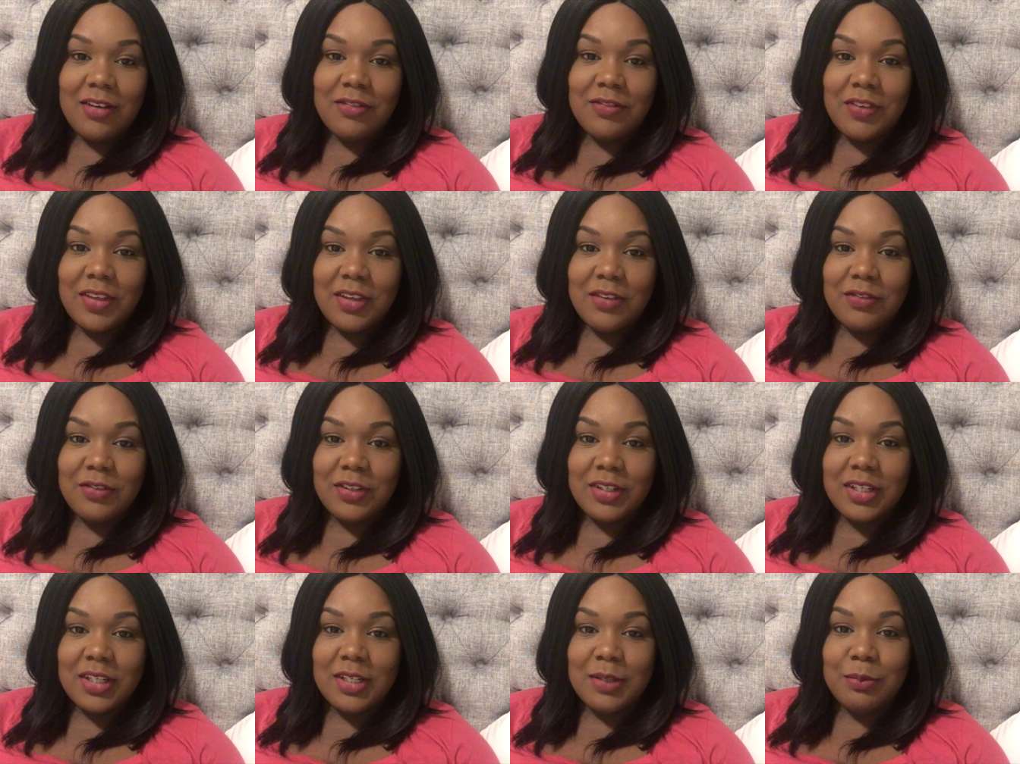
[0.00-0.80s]

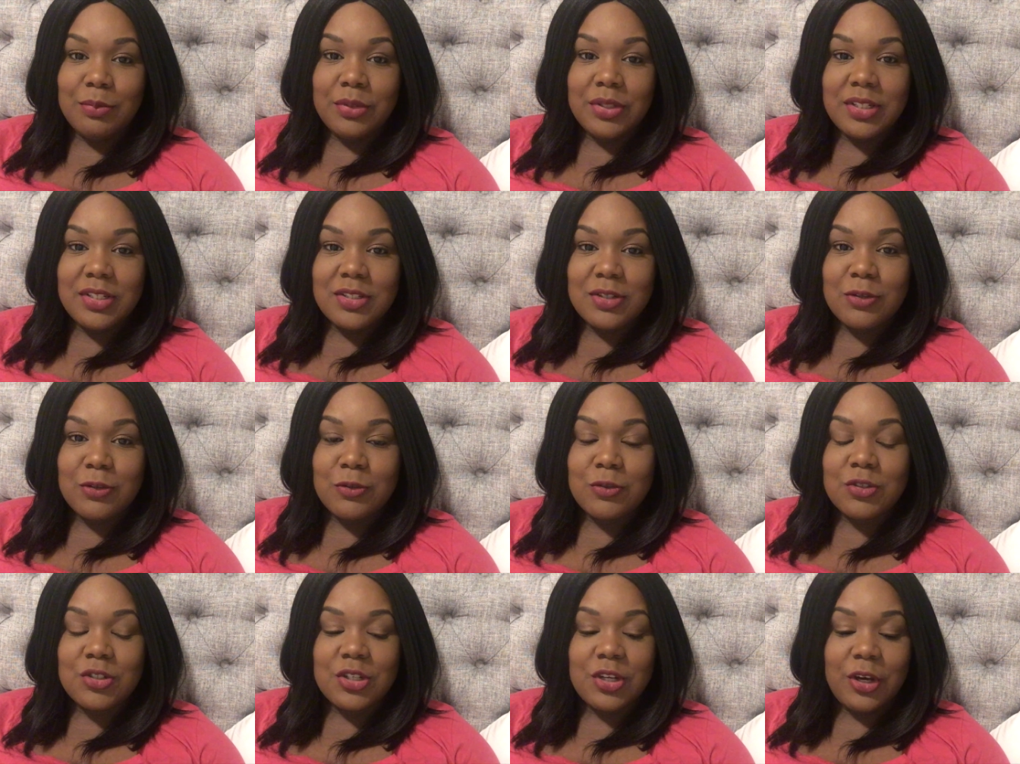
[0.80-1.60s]
favorite
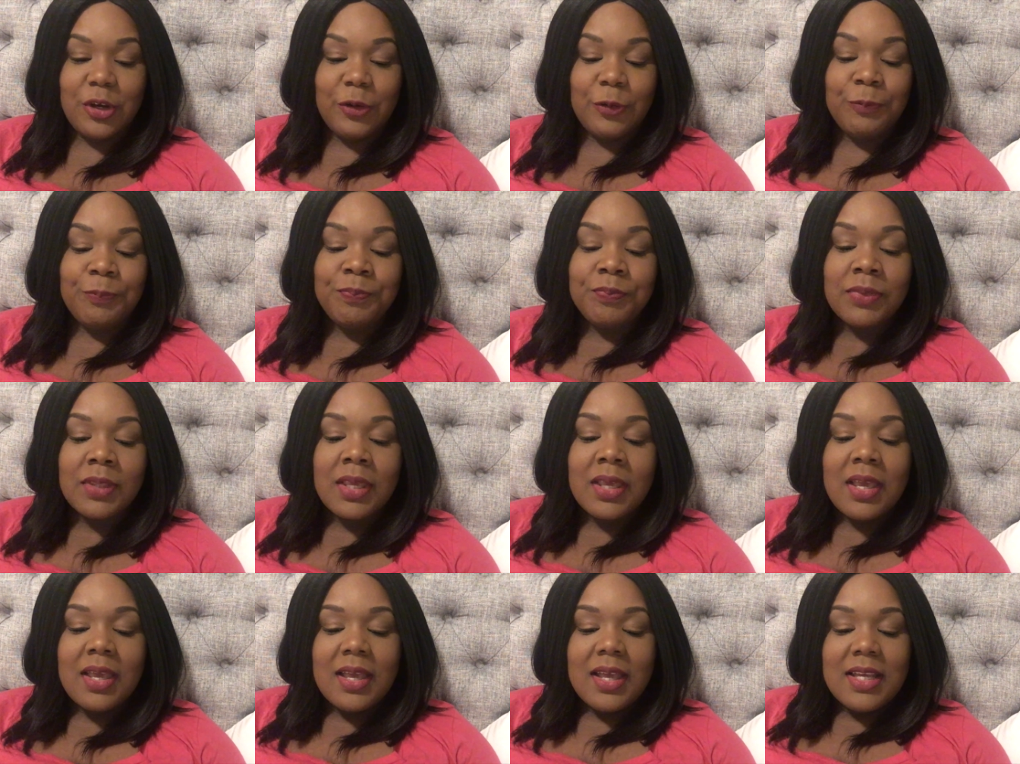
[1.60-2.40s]
preschool show.
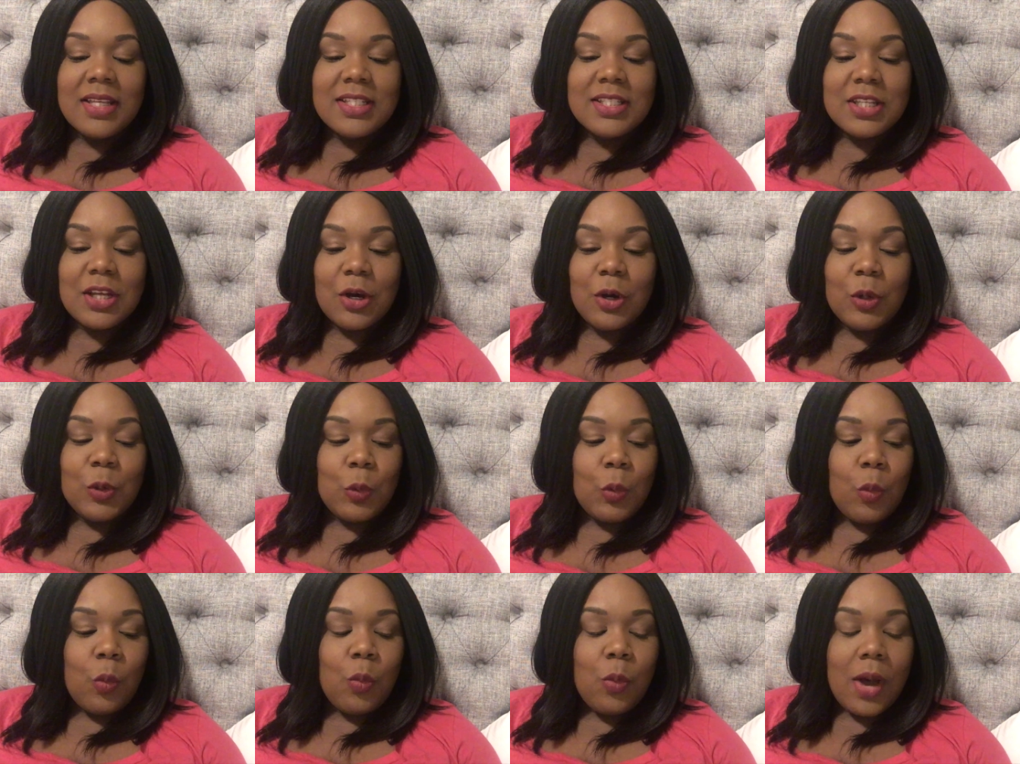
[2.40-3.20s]

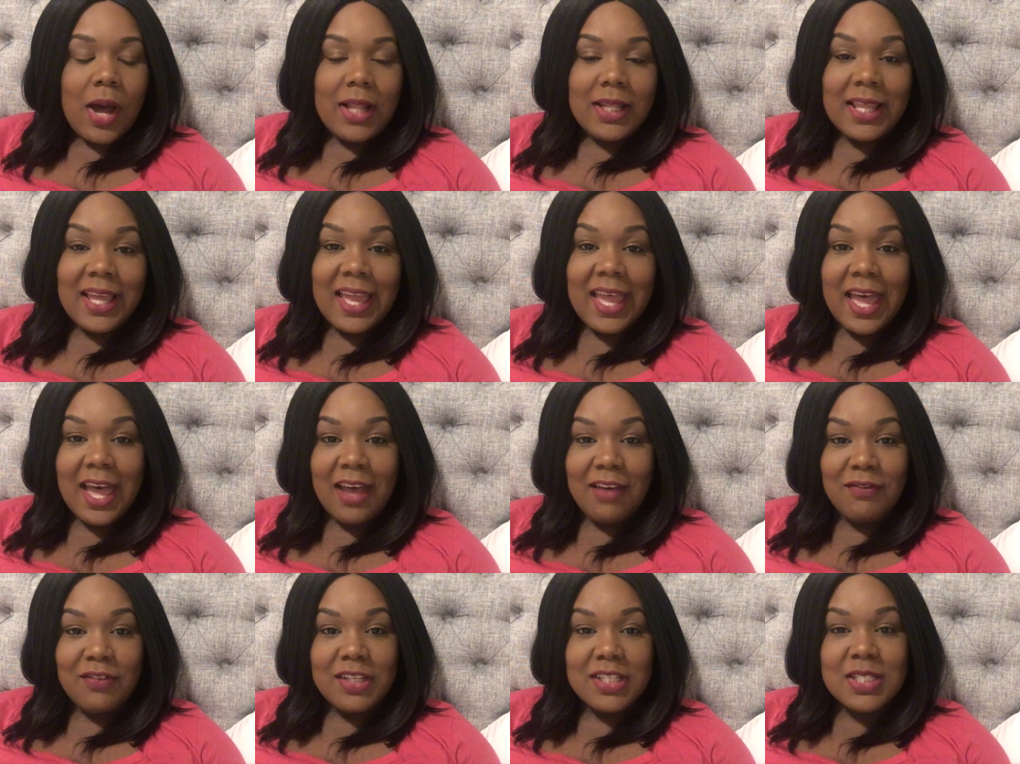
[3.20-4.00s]
So while I
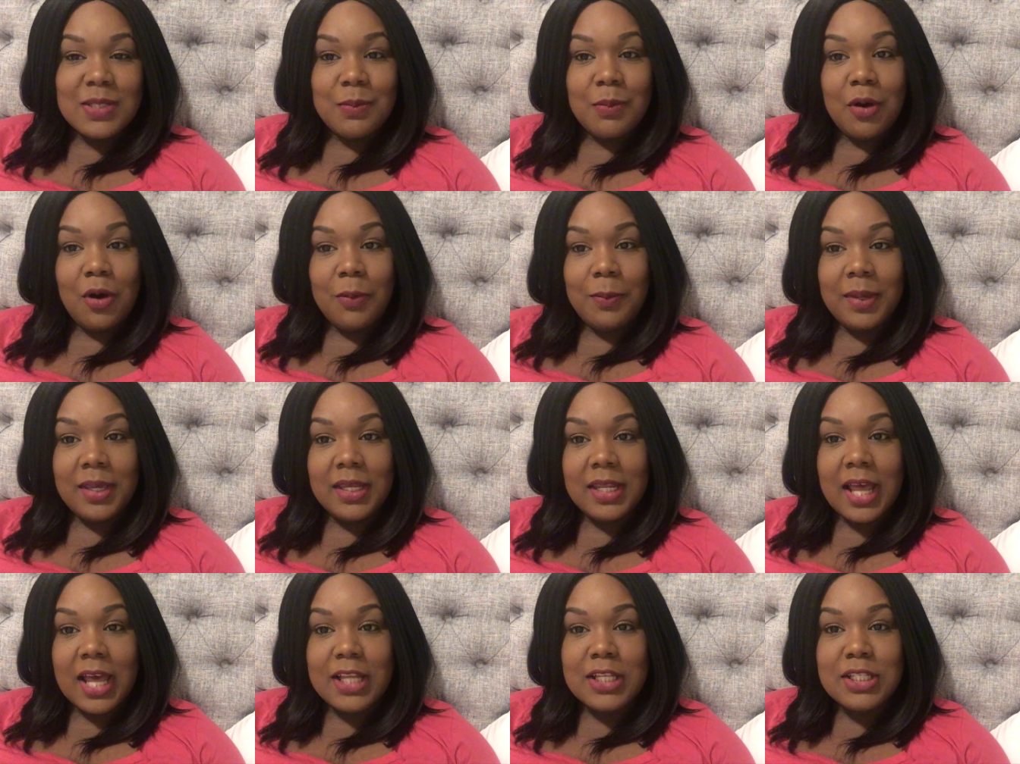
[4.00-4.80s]
have this
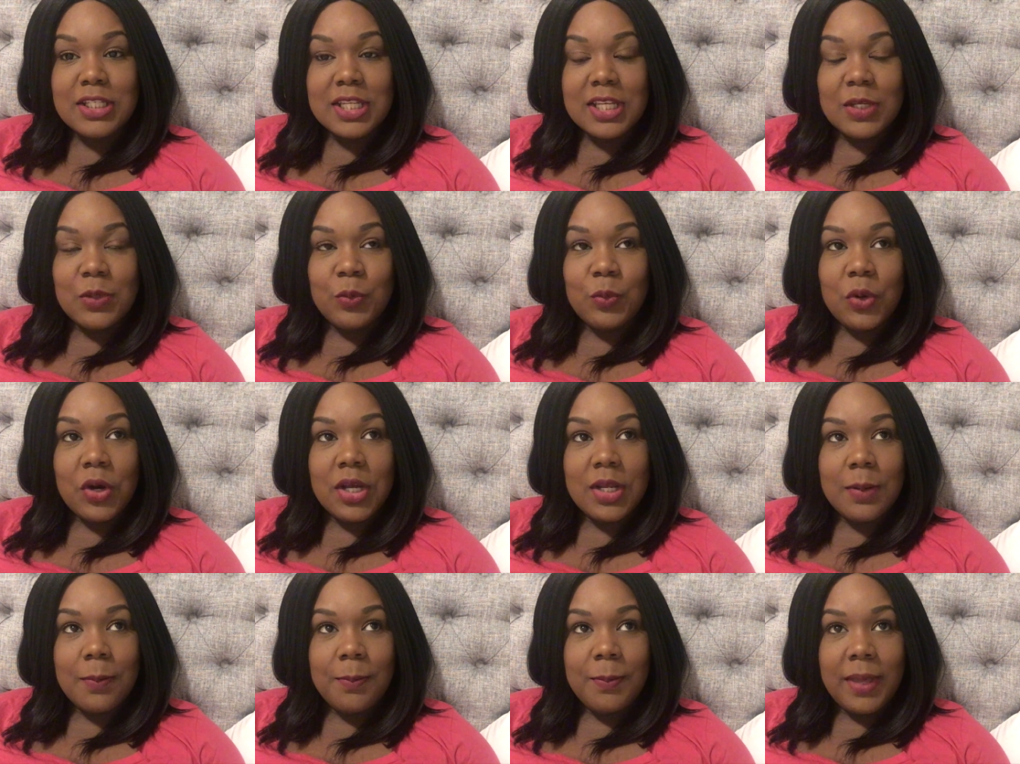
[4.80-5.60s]
moment, I did
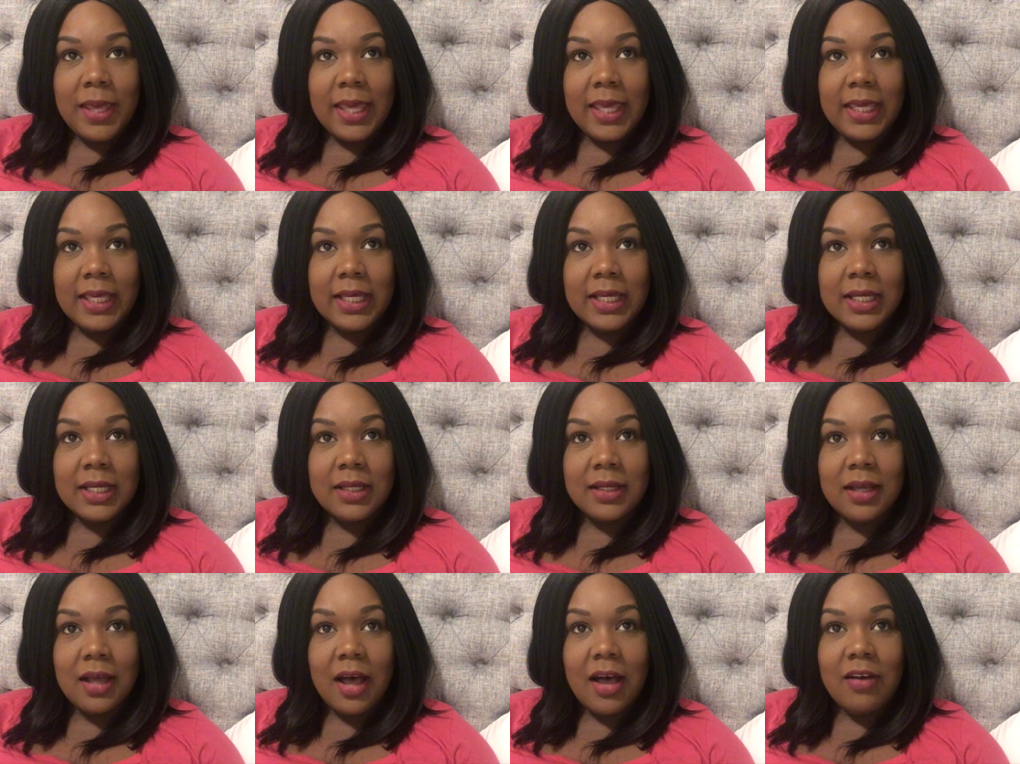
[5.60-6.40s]
want to make
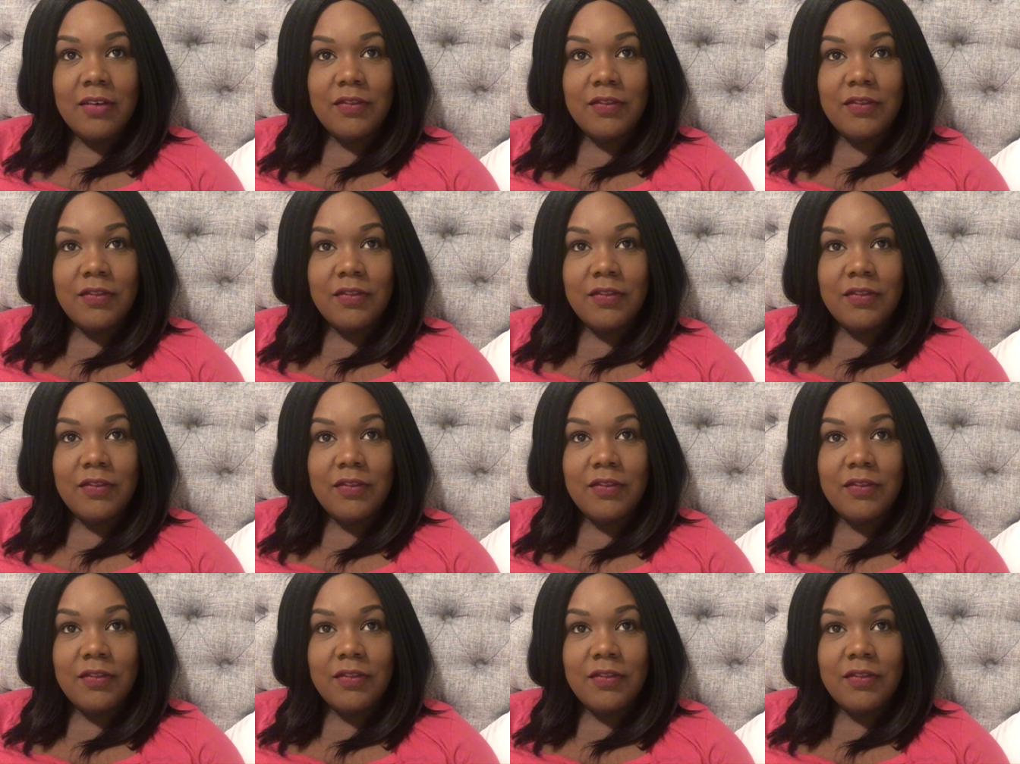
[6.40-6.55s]
a